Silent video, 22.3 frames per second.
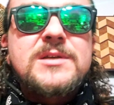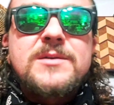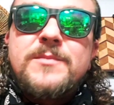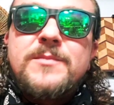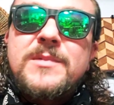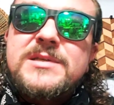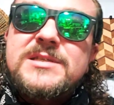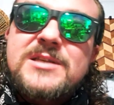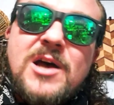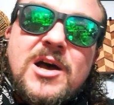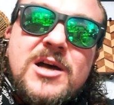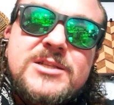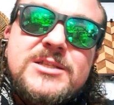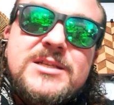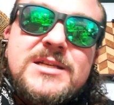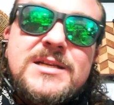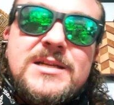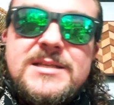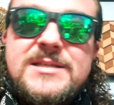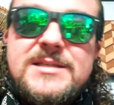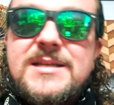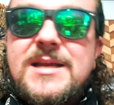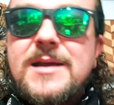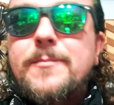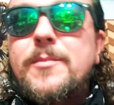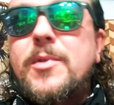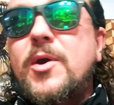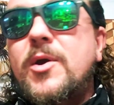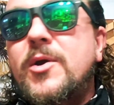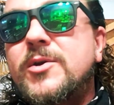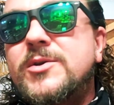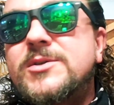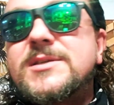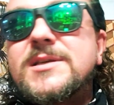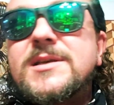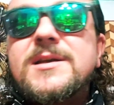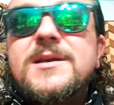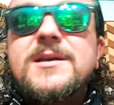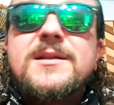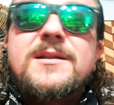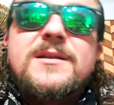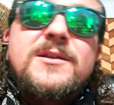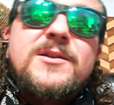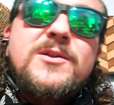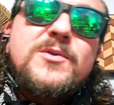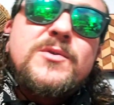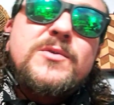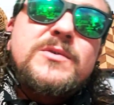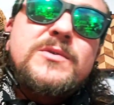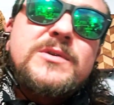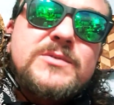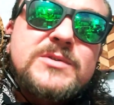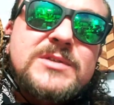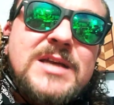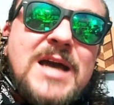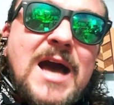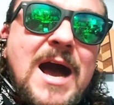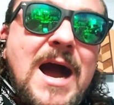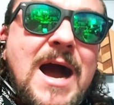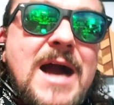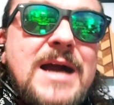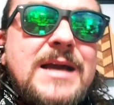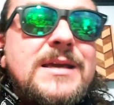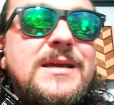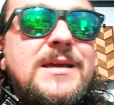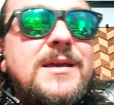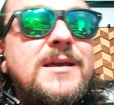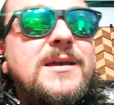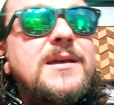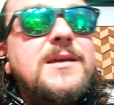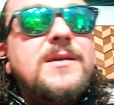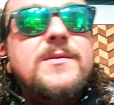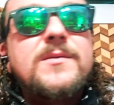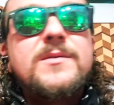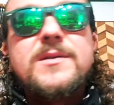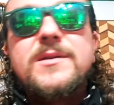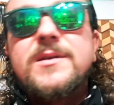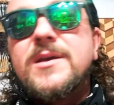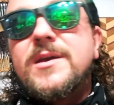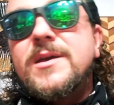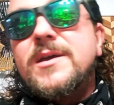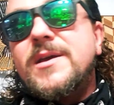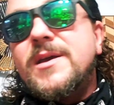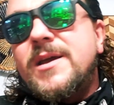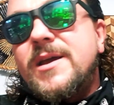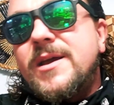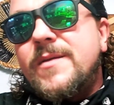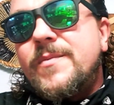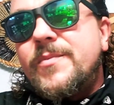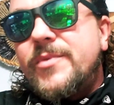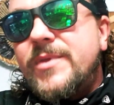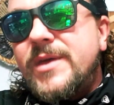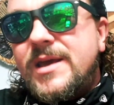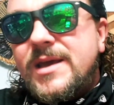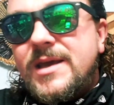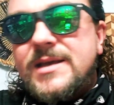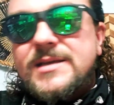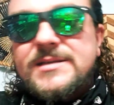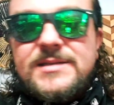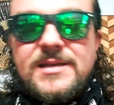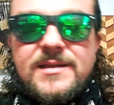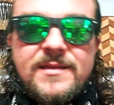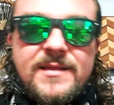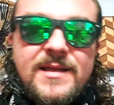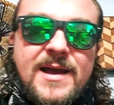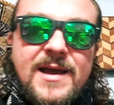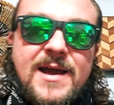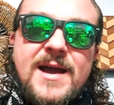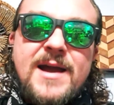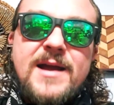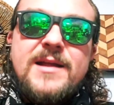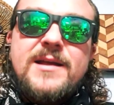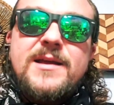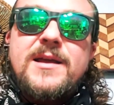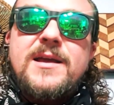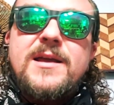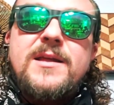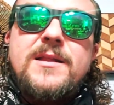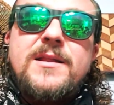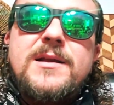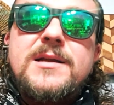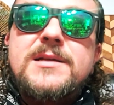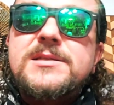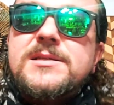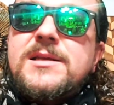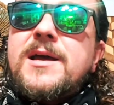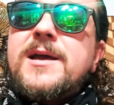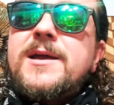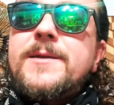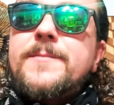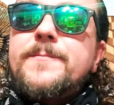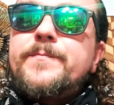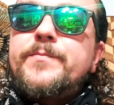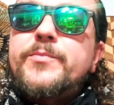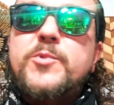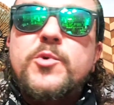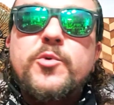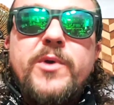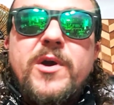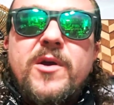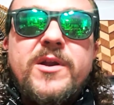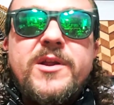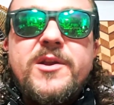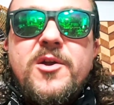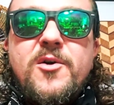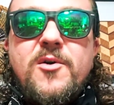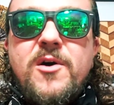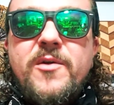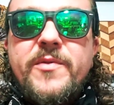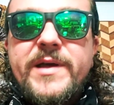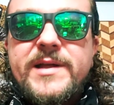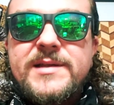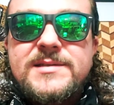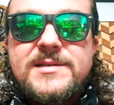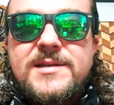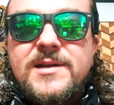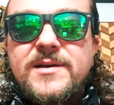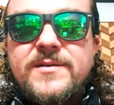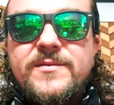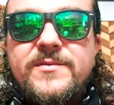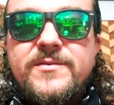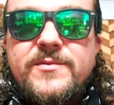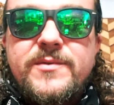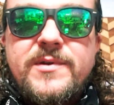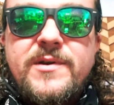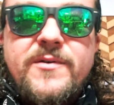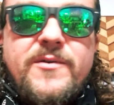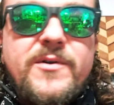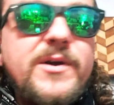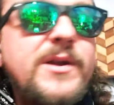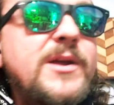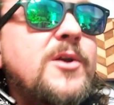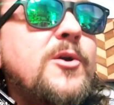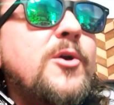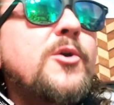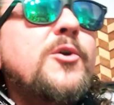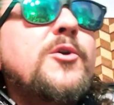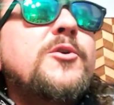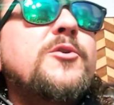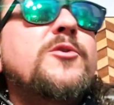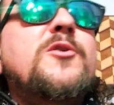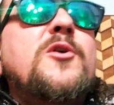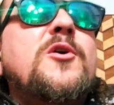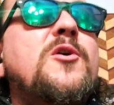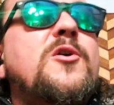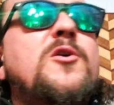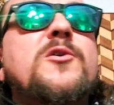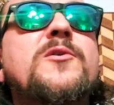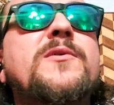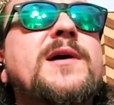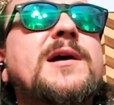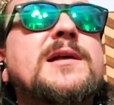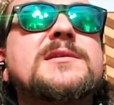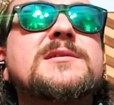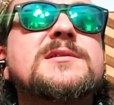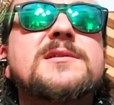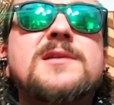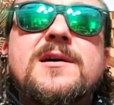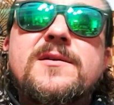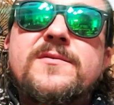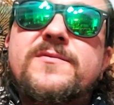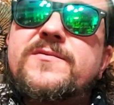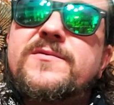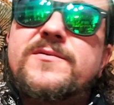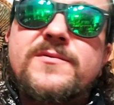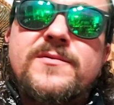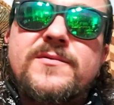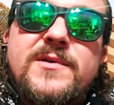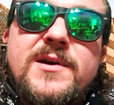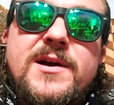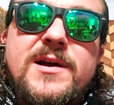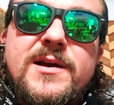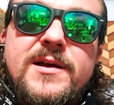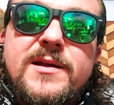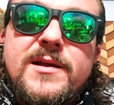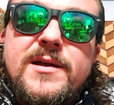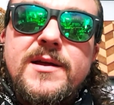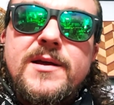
misogynistic person. And, you know, he was cocky and and this and that. And it's like we already know all that stuff. We already heard all that stuff, right?